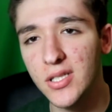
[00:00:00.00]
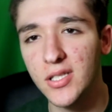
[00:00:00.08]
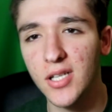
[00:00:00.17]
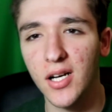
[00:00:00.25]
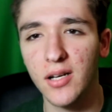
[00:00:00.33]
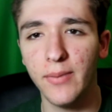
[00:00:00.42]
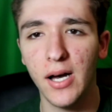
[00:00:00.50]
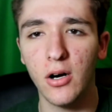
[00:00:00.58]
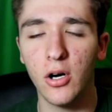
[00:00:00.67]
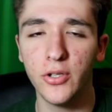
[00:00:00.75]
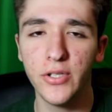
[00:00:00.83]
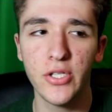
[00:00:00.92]
to talk
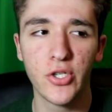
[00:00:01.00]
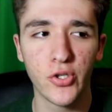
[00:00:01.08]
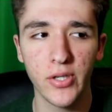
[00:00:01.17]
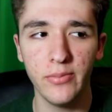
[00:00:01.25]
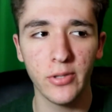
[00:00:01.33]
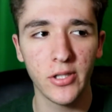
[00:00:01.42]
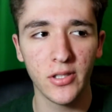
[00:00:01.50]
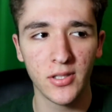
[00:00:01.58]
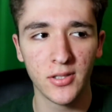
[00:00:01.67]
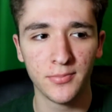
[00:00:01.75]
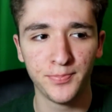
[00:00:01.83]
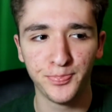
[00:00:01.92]
about all these
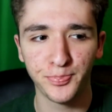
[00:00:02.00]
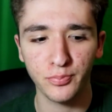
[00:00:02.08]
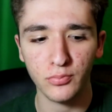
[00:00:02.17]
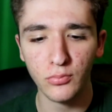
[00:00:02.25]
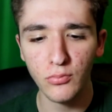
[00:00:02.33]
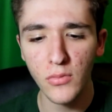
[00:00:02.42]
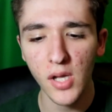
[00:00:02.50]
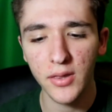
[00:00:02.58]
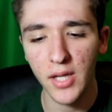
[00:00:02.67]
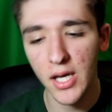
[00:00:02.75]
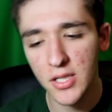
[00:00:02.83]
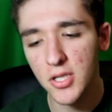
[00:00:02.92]
streamers
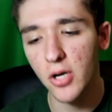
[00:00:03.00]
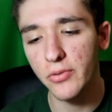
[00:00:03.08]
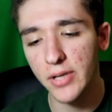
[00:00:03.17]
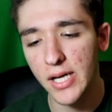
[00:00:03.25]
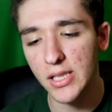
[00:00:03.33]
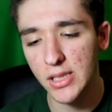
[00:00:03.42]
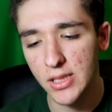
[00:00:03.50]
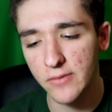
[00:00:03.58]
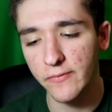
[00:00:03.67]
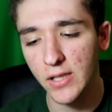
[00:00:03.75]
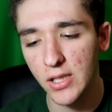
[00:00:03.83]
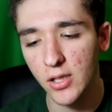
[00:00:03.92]
that I saw react to this
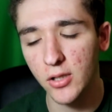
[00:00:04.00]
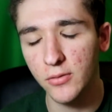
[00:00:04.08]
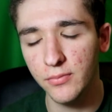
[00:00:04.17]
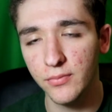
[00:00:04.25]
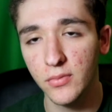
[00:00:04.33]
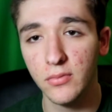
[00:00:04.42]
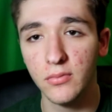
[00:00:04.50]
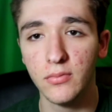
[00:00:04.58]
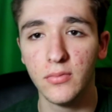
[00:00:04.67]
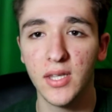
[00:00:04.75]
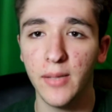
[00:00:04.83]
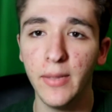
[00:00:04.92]
video.
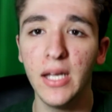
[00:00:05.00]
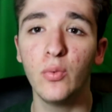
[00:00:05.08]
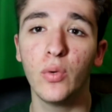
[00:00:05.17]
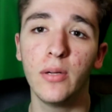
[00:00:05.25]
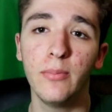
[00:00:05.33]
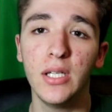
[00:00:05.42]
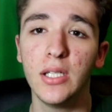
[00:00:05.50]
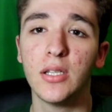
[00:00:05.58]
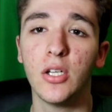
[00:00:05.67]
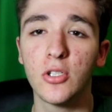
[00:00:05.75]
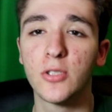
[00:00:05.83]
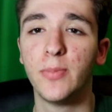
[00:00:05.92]
The main one being
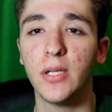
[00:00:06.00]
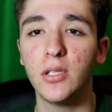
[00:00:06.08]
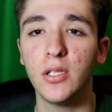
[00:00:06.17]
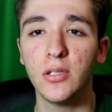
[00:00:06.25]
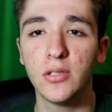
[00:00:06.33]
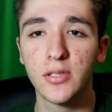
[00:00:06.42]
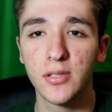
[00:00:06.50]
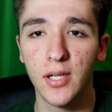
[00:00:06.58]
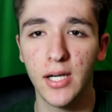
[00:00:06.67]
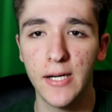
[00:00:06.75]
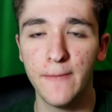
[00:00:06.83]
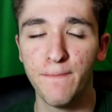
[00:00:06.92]
Los Pollos,
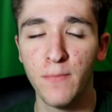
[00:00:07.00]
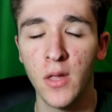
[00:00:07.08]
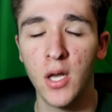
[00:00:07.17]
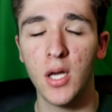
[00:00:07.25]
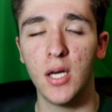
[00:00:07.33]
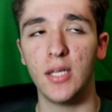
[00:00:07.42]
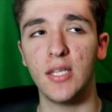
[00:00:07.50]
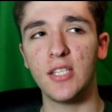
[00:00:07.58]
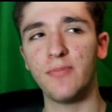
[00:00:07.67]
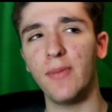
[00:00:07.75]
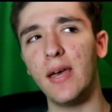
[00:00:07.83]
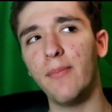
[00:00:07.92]
alright?
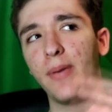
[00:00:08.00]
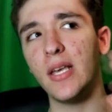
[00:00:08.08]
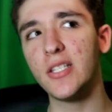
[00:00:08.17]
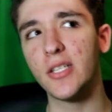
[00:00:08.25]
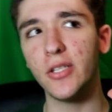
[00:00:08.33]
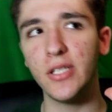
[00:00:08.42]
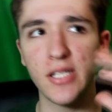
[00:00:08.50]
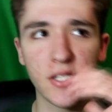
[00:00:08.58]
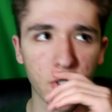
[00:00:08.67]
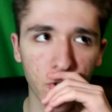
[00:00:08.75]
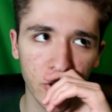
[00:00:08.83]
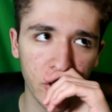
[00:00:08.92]
This man basically
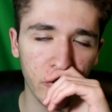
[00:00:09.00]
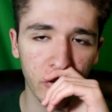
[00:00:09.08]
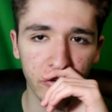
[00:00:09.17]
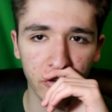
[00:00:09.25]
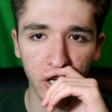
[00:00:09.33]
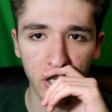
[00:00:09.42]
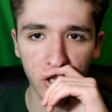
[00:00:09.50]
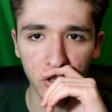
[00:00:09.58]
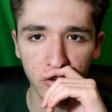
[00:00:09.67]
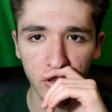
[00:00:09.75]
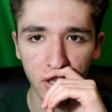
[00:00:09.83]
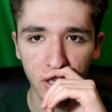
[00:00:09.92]
disagreed with Fredo